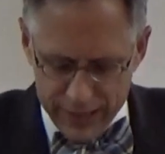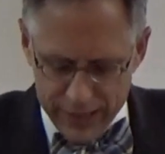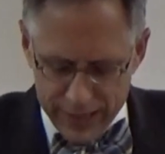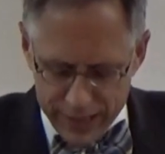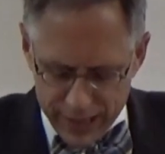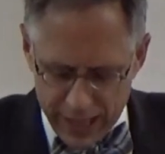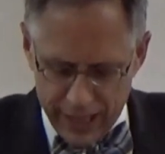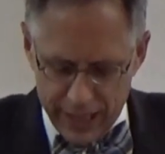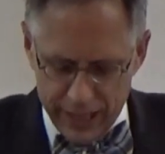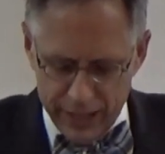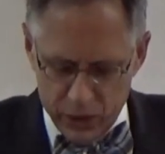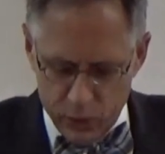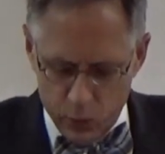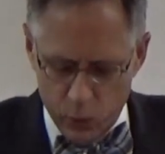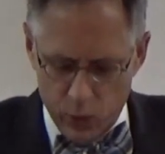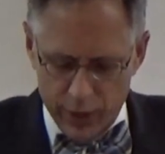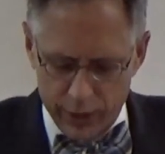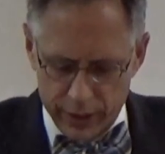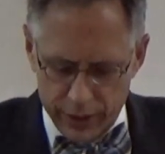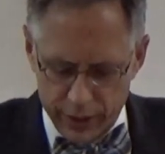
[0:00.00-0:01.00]
saying to
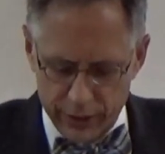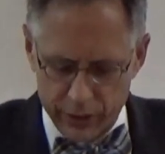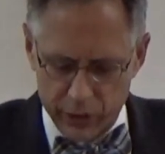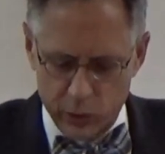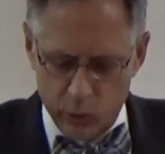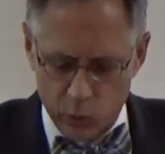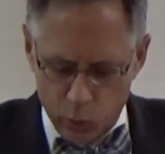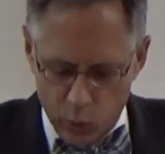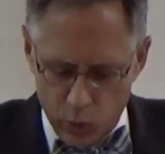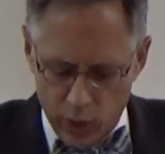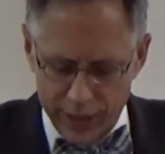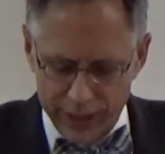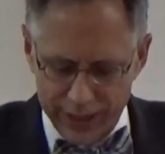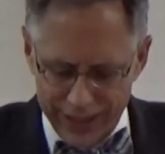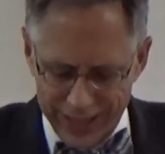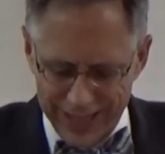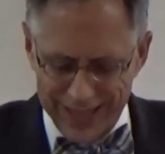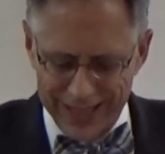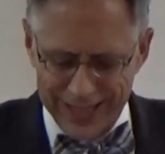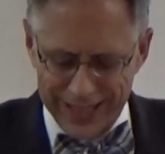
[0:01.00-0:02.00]
one another, "What
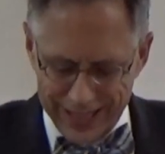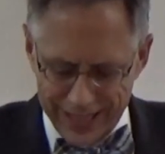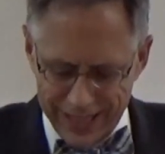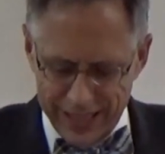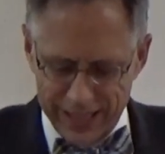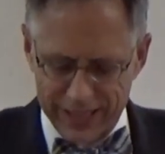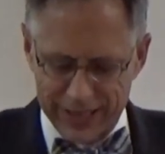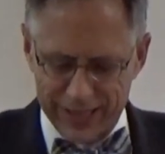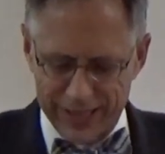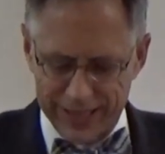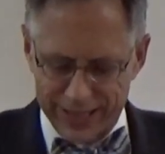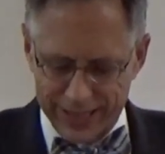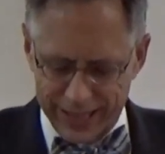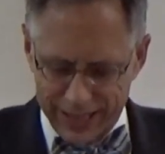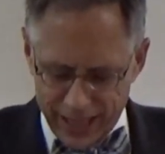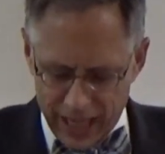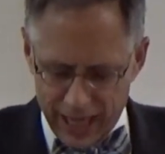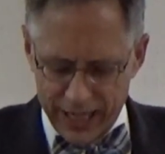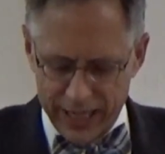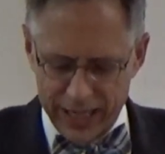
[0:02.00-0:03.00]
is this that
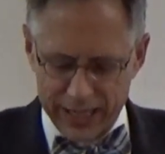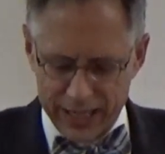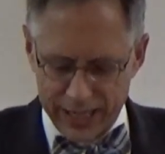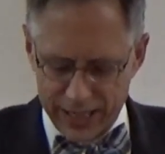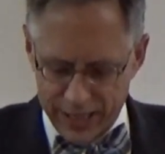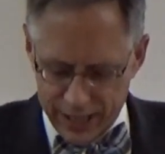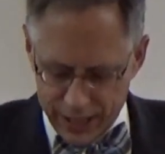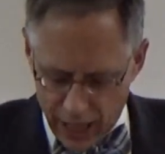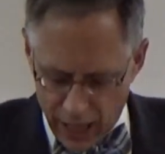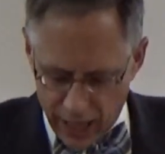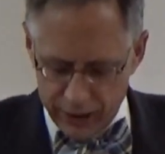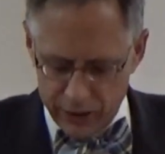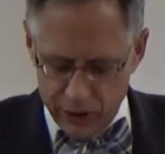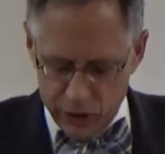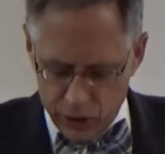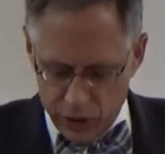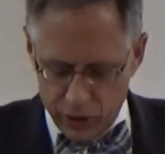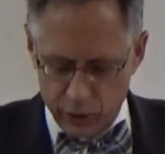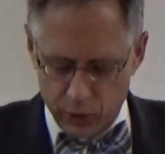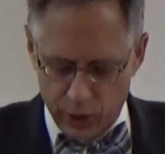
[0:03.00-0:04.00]
God has done
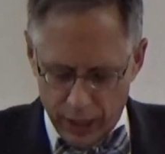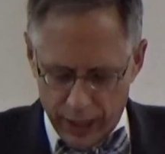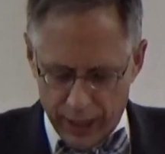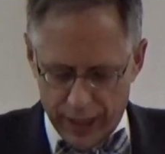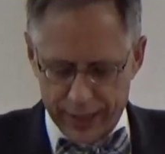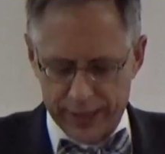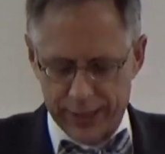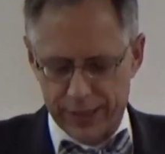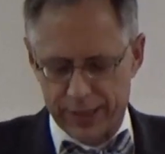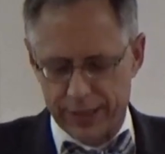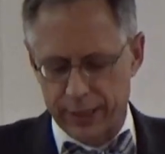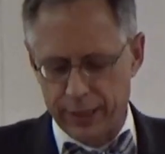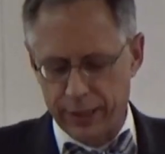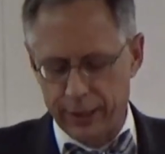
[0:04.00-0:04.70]
to us?"